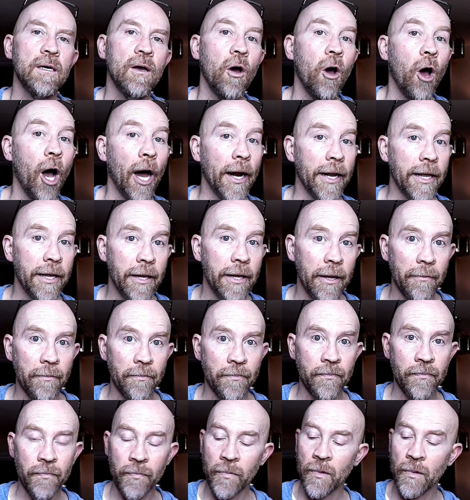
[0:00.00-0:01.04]
on him.
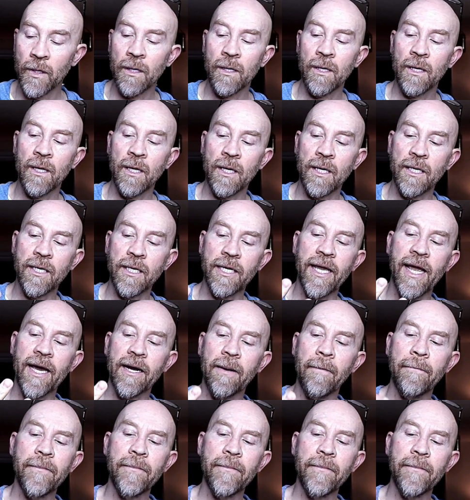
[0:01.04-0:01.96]
And he had a